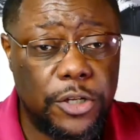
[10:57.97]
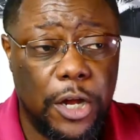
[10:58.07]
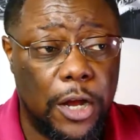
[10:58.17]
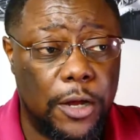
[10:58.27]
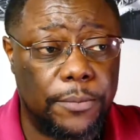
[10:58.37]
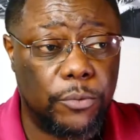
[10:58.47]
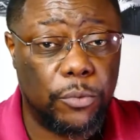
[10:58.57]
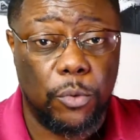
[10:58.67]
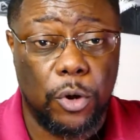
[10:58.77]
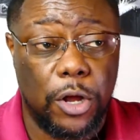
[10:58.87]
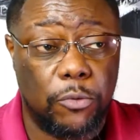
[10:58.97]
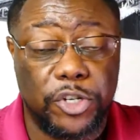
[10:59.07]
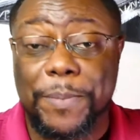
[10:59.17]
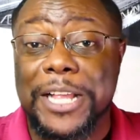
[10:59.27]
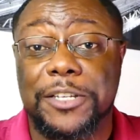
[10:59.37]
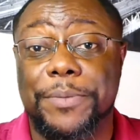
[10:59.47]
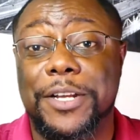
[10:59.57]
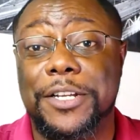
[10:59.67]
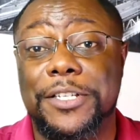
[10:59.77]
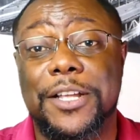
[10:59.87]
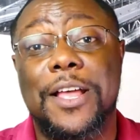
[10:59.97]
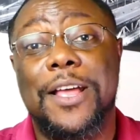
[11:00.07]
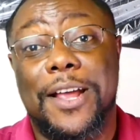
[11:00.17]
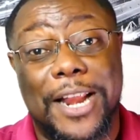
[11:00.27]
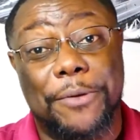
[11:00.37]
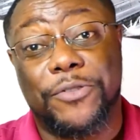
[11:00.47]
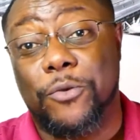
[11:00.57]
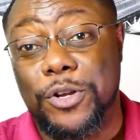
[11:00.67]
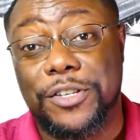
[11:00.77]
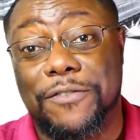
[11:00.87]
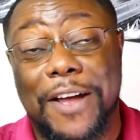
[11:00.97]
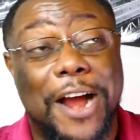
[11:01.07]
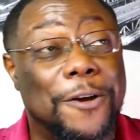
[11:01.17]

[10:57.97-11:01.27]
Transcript: responsibilities, and I was forced to fire